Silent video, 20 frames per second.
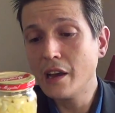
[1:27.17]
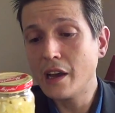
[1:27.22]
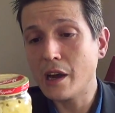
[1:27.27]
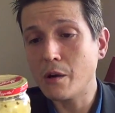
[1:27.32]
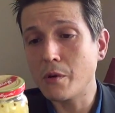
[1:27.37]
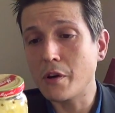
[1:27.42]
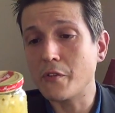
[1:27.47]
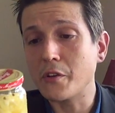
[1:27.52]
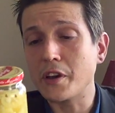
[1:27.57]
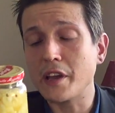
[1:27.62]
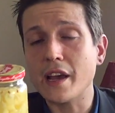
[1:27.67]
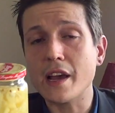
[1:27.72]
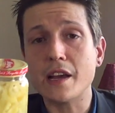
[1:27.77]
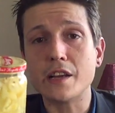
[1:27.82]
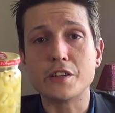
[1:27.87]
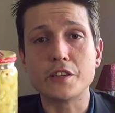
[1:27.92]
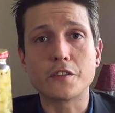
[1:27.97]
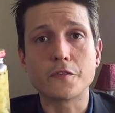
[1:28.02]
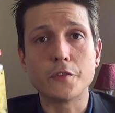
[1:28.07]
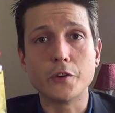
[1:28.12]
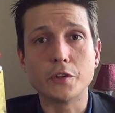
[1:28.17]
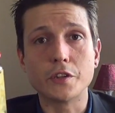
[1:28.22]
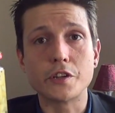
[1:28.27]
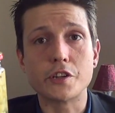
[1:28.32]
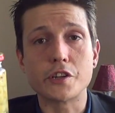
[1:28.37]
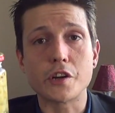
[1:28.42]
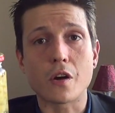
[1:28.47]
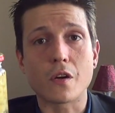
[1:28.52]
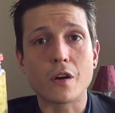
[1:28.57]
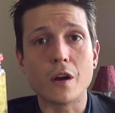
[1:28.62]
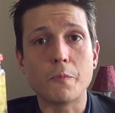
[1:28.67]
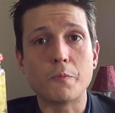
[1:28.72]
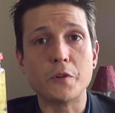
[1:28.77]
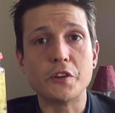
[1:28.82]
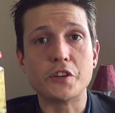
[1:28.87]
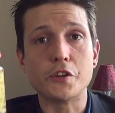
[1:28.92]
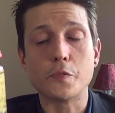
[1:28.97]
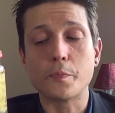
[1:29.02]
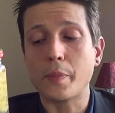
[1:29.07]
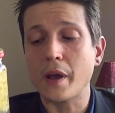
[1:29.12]
However, yeah, just fill the jar up
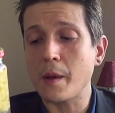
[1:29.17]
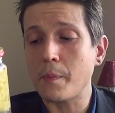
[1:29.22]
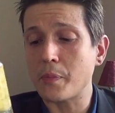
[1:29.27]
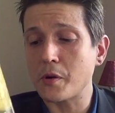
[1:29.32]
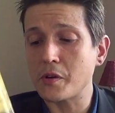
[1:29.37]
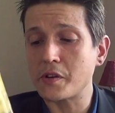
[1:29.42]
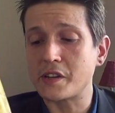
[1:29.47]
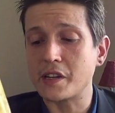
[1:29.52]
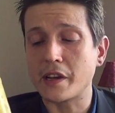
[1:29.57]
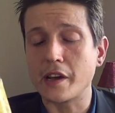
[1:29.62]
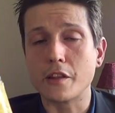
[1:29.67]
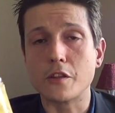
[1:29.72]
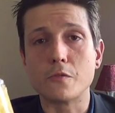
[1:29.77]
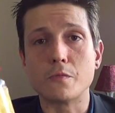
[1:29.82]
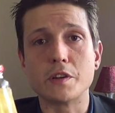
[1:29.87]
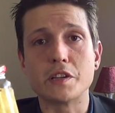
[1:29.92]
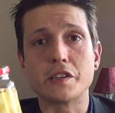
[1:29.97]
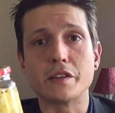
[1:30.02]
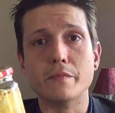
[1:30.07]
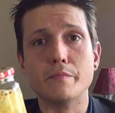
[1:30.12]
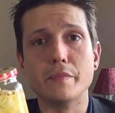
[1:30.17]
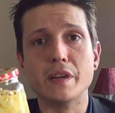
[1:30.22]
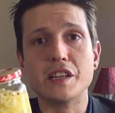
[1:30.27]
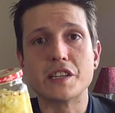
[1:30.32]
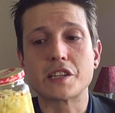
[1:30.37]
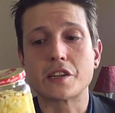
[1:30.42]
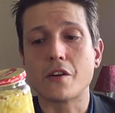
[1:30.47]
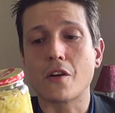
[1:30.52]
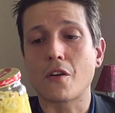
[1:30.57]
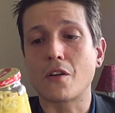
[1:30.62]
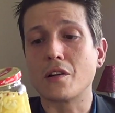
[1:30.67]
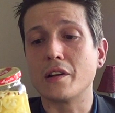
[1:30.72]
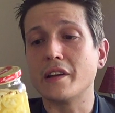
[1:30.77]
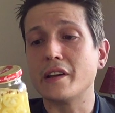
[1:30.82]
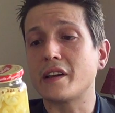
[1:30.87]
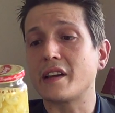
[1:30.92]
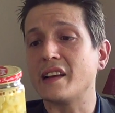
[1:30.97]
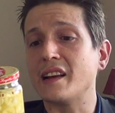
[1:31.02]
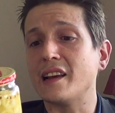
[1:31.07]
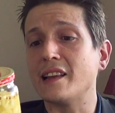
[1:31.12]
with your pepper together with some minced
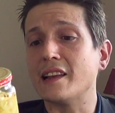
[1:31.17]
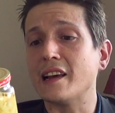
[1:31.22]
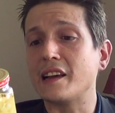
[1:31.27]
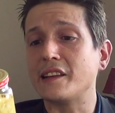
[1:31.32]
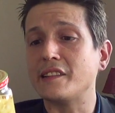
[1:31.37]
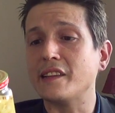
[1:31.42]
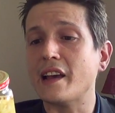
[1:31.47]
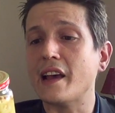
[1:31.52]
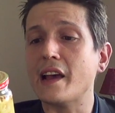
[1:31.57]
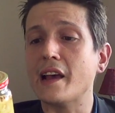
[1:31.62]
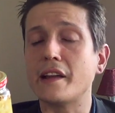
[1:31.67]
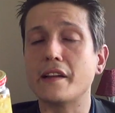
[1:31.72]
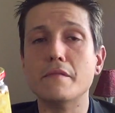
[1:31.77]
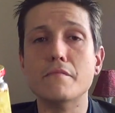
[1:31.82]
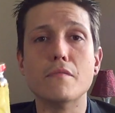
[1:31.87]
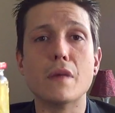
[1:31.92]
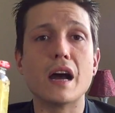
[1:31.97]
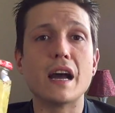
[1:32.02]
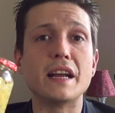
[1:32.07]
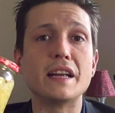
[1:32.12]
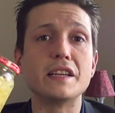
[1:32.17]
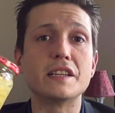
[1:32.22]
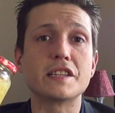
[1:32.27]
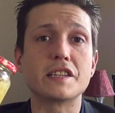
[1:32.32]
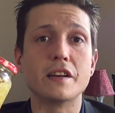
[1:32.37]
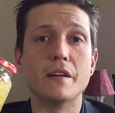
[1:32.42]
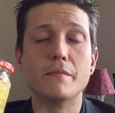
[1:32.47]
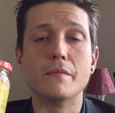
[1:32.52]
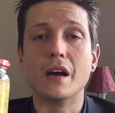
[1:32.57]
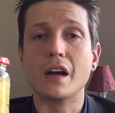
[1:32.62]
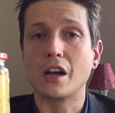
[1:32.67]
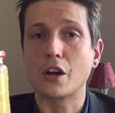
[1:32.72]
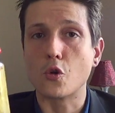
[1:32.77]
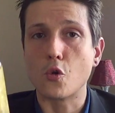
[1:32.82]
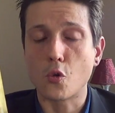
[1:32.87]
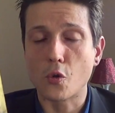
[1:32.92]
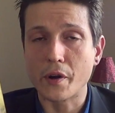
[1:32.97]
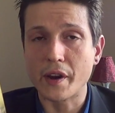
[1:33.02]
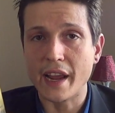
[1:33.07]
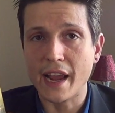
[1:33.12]
garlic, and I like to add in mine some uh,
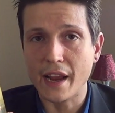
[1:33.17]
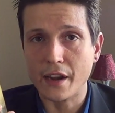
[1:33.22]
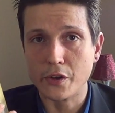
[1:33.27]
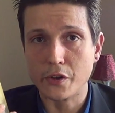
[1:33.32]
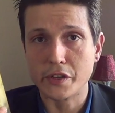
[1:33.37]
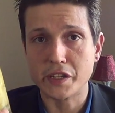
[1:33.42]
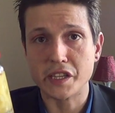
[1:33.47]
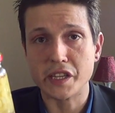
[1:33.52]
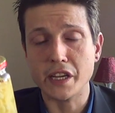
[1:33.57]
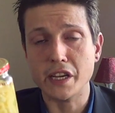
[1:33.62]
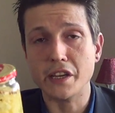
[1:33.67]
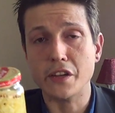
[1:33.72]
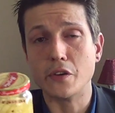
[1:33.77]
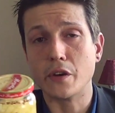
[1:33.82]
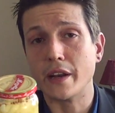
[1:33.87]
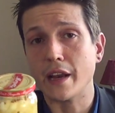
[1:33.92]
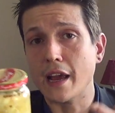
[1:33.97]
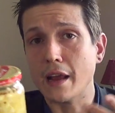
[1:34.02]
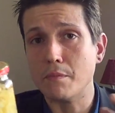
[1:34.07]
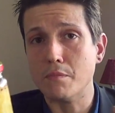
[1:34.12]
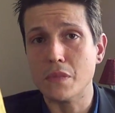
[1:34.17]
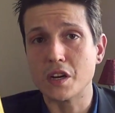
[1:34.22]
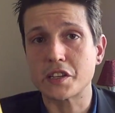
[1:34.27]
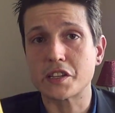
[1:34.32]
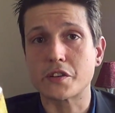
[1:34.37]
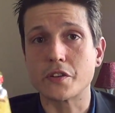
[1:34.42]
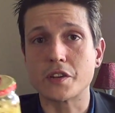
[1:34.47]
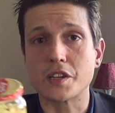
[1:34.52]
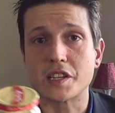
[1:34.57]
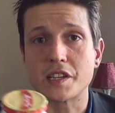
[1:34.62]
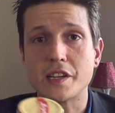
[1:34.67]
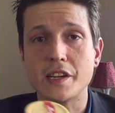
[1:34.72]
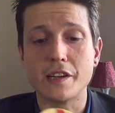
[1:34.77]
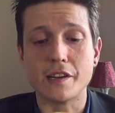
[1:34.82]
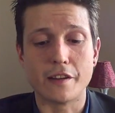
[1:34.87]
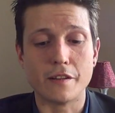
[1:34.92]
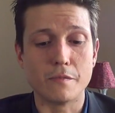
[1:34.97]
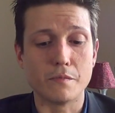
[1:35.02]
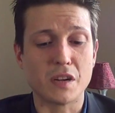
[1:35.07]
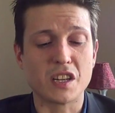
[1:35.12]
coriander seed. You can add mustard
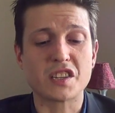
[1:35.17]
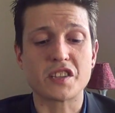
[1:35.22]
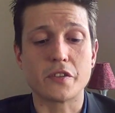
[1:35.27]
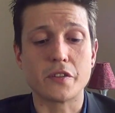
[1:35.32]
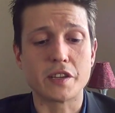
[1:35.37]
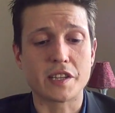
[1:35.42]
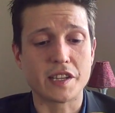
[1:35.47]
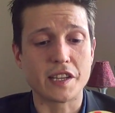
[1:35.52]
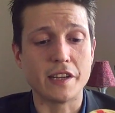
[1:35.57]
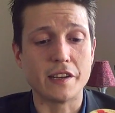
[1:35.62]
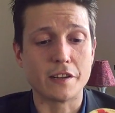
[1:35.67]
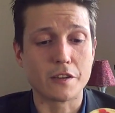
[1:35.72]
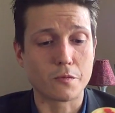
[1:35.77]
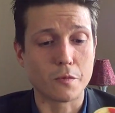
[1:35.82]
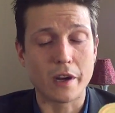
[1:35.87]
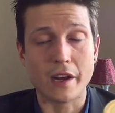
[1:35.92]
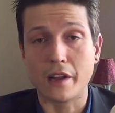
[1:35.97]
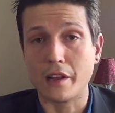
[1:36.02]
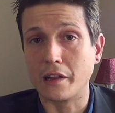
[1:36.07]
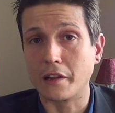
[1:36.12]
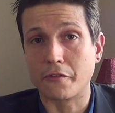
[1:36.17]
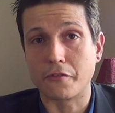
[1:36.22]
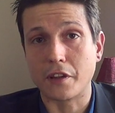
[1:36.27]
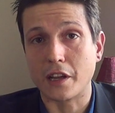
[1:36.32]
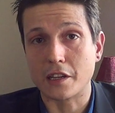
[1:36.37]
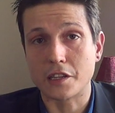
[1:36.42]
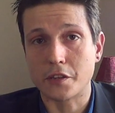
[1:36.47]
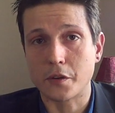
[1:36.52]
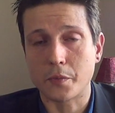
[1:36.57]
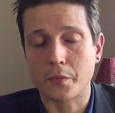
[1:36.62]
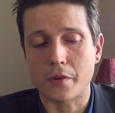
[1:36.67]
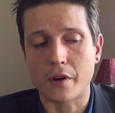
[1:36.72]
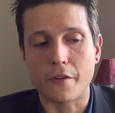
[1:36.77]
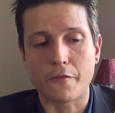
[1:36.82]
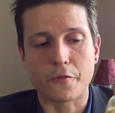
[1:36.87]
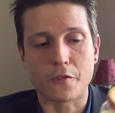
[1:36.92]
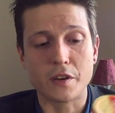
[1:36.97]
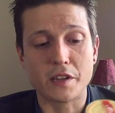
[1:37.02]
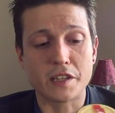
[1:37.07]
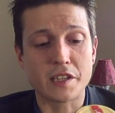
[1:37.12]
seed and mustard seed as well if that's your
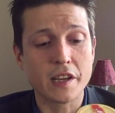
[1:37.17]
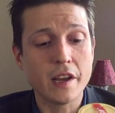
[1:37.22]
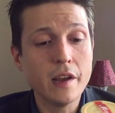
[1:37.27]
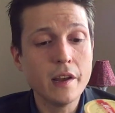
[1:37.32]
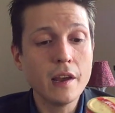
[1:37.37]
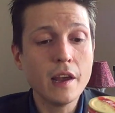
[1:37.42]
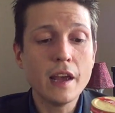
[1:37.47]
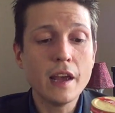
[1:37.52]
preference.